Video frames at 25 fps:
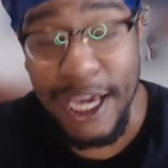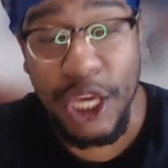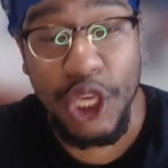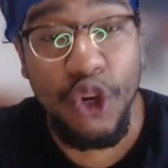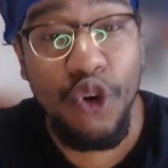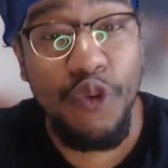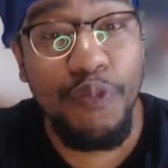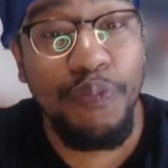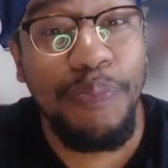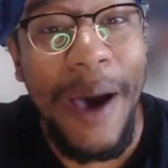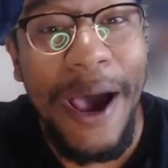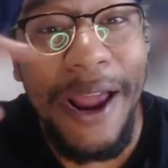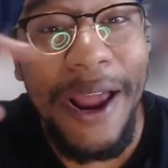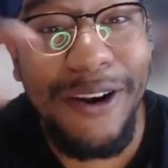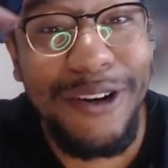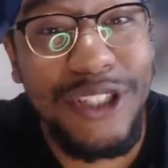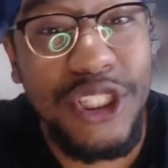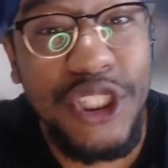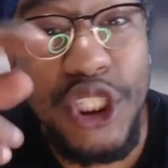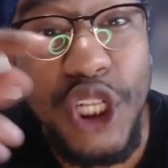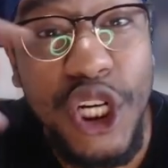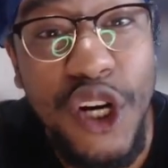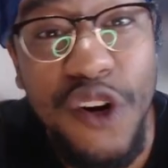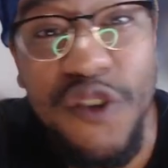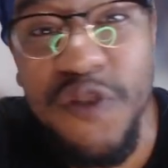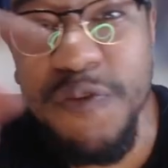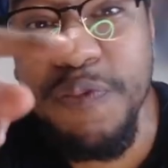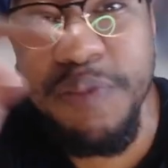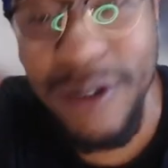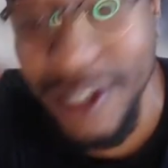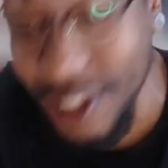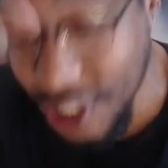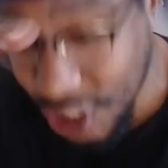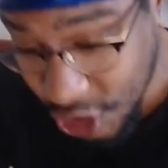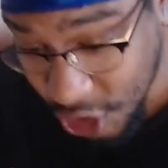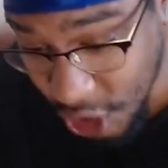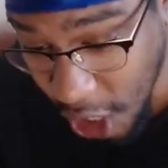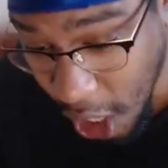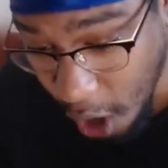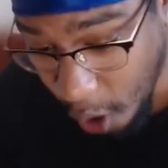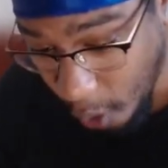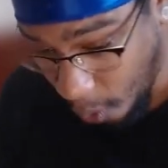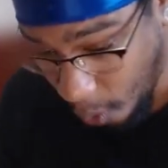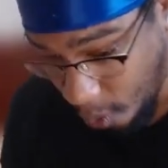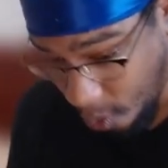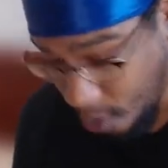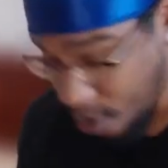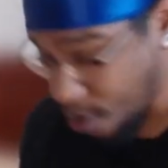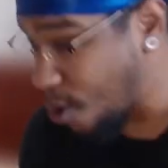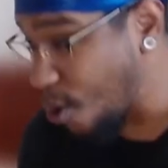you better serve Prince Yo.
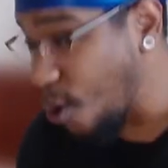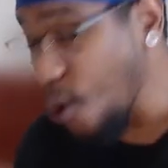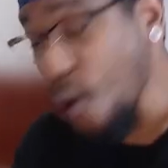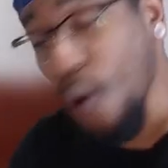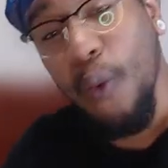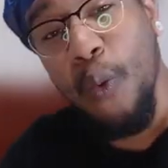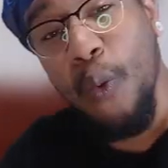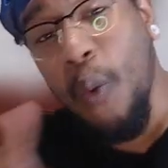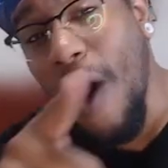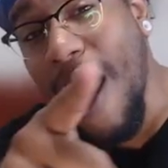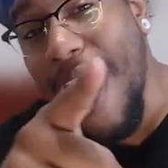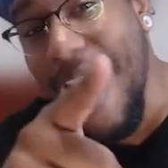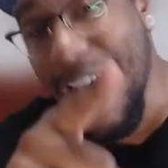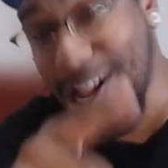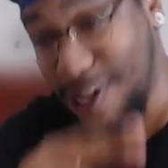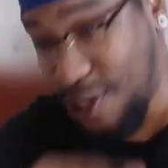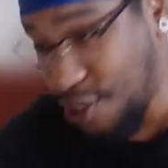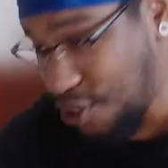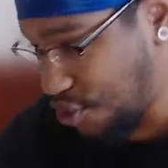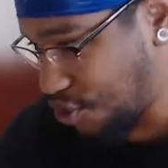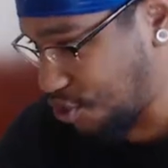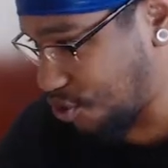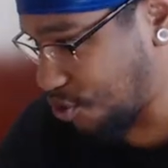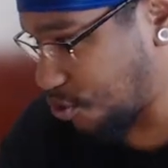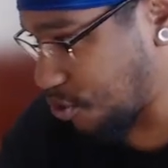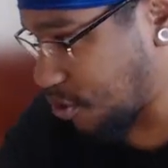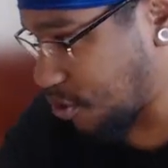Watch.